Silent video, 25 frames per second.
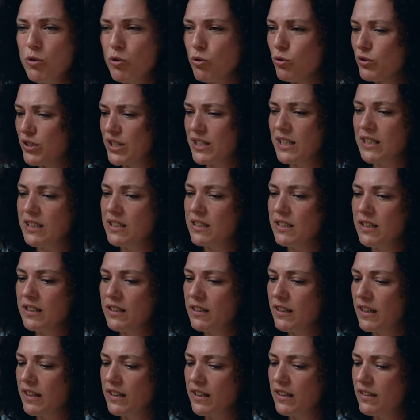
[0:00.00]
We're all still in
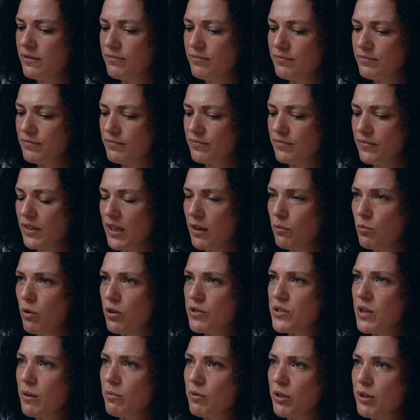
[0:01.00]
a, in a, a
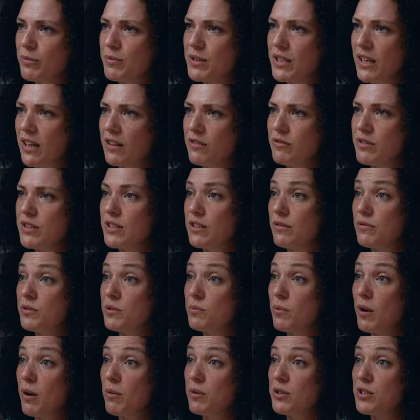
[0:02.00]
WhatsApp group together and stuff
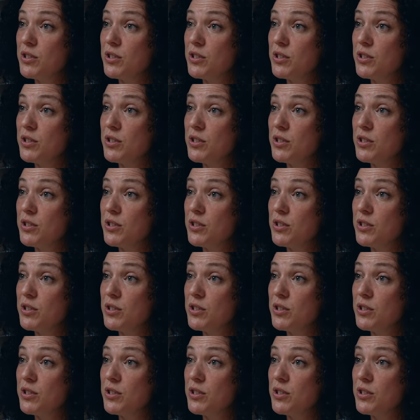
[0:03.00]
as well.